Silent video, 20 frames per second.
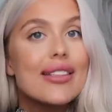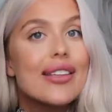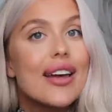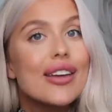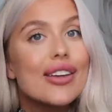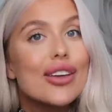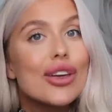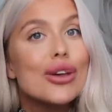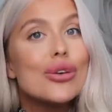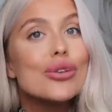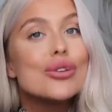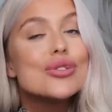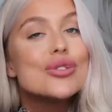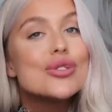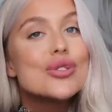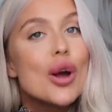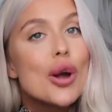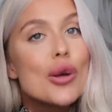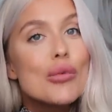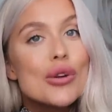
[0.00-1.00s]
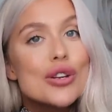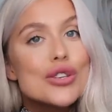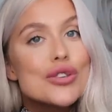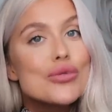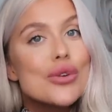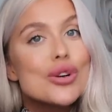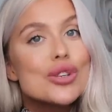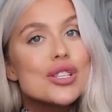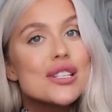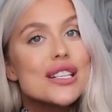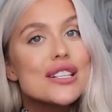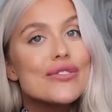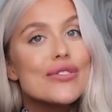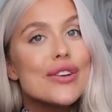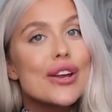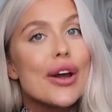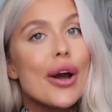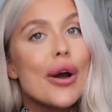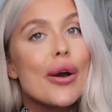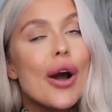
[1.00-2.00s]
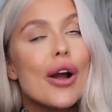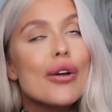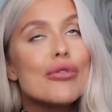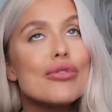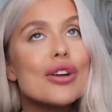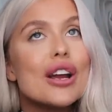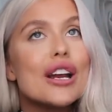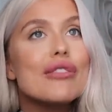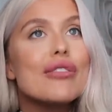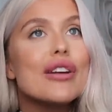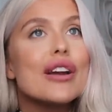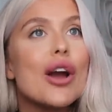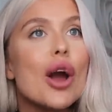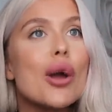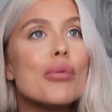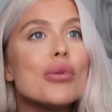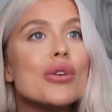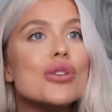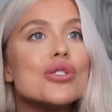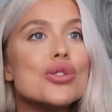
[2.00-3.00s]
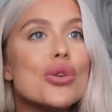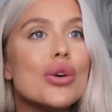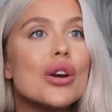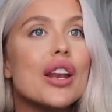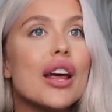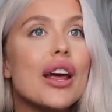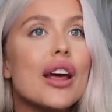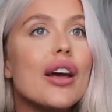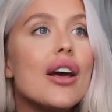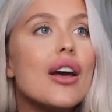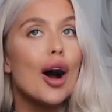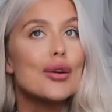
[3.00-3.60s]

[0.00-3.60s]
thank you so much for watching this video. I really, really hope you enjoyed it.